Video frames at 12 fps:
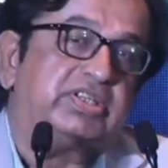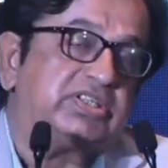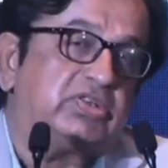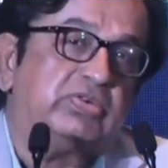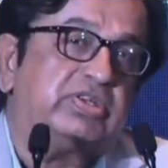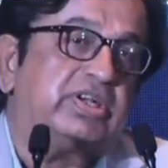
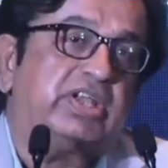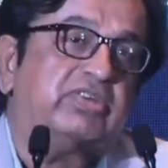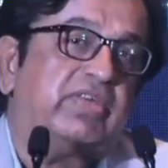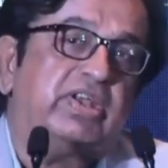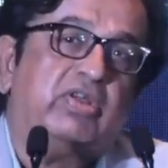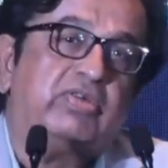Just don't try to
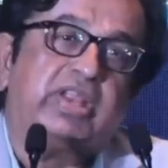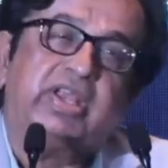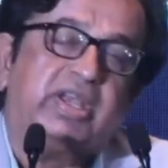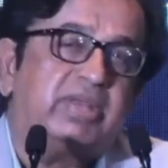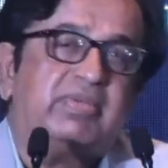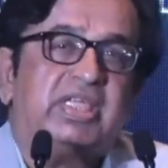find out. And
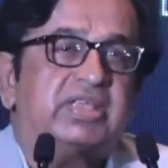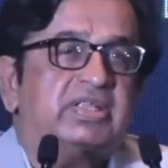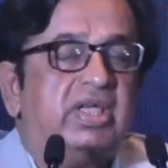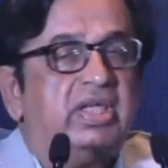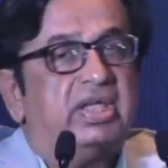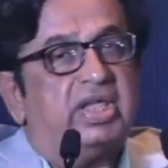in any case,
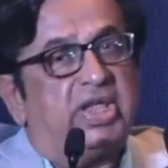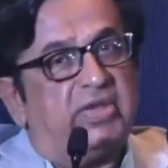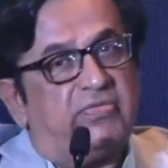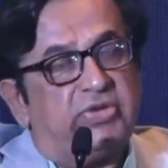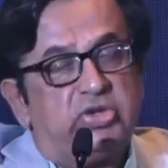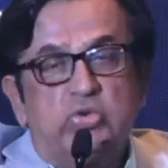
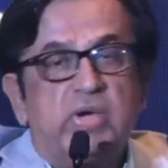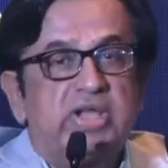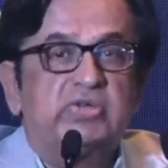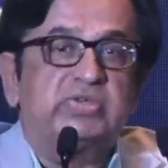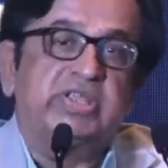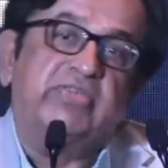if you are
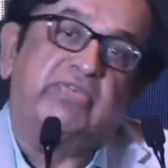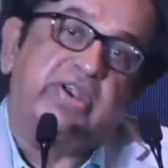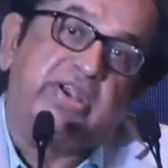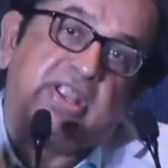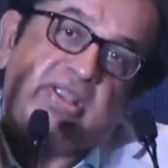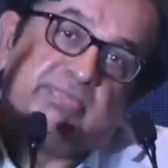using
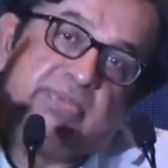fintech,